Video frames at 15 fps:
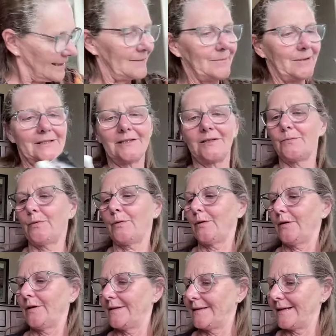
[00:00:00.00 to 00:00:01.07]
let me just
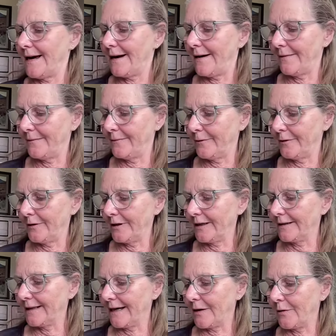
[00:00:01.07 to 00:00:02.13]
pull this out and we'll look
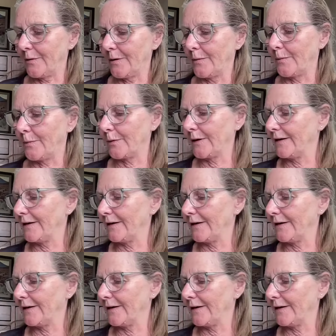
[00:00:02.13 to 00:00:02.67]
at that quote